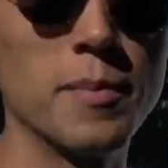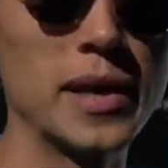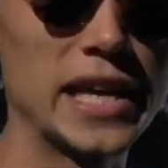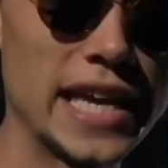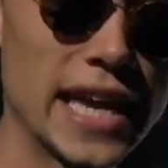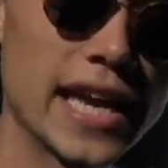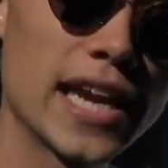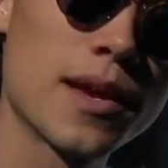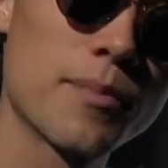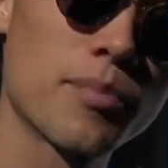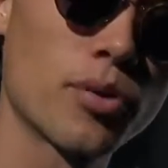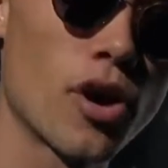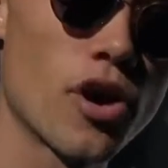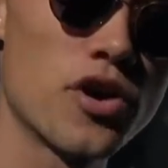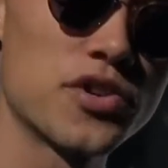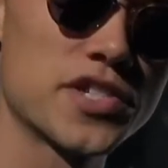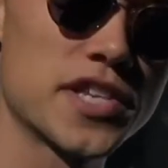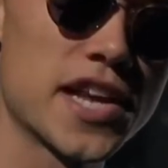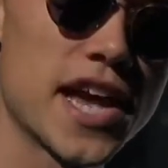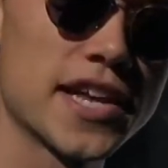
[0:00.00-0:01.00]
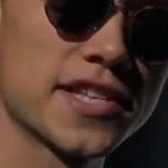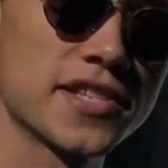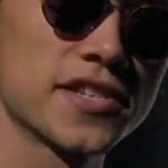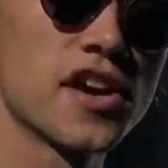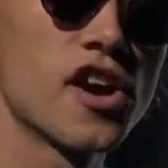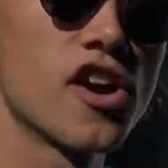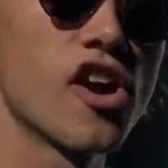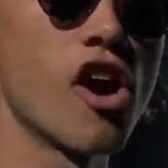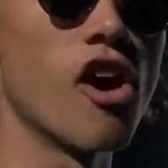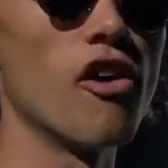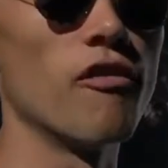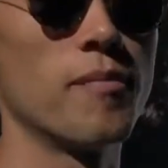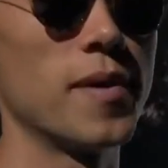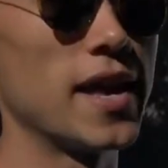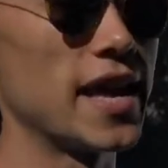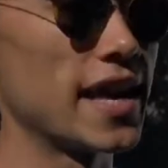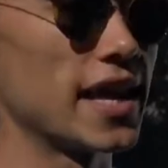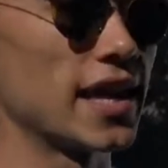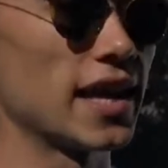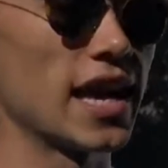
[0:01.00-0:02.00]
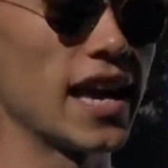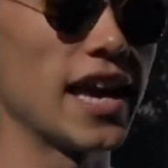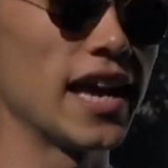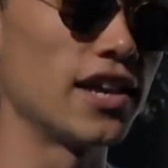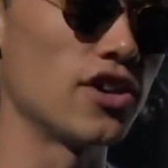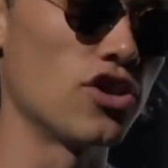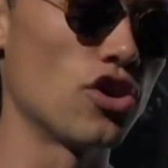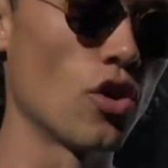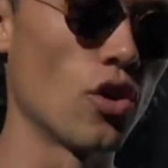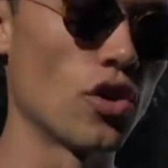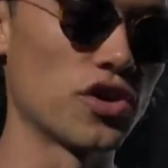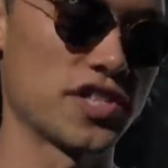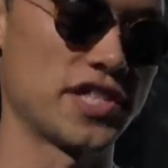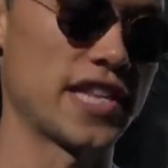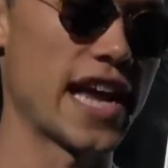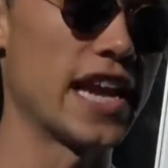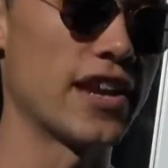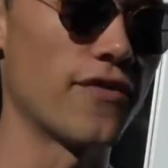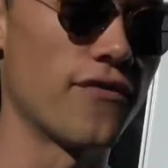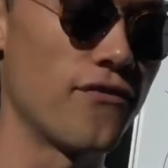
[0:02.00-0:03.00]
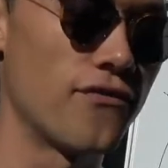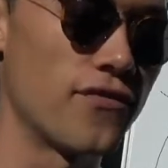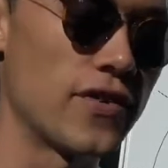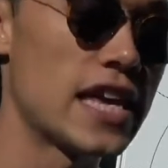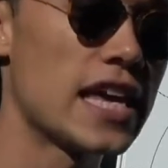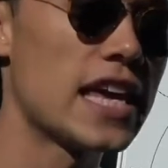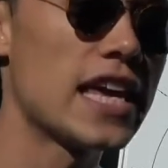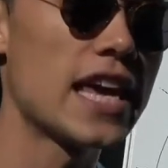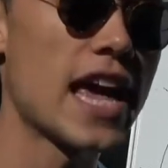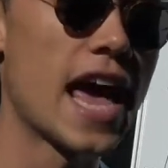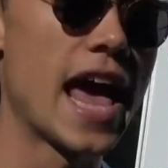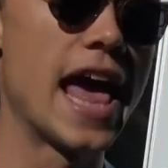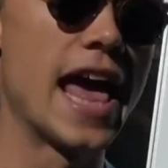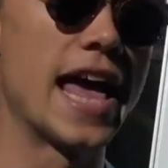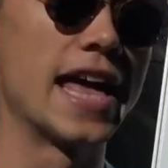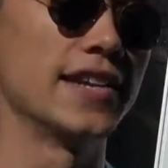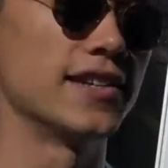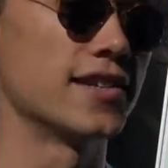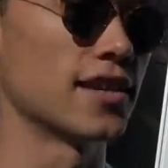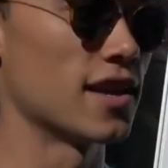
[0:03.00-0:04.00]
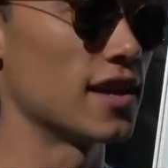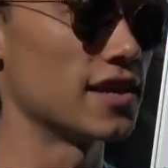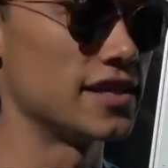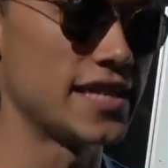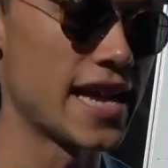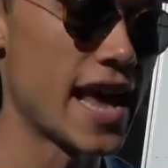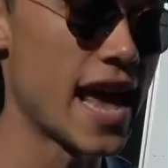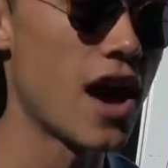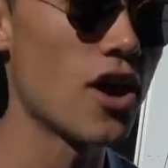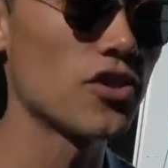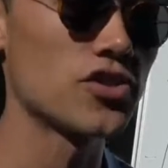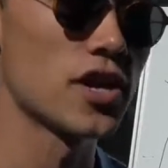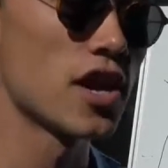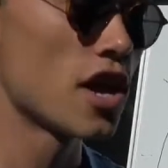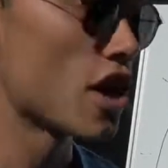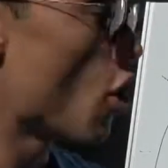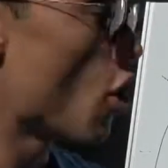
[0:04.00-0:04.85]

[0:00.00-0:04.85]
the beginning process of being in your state of fear and doubt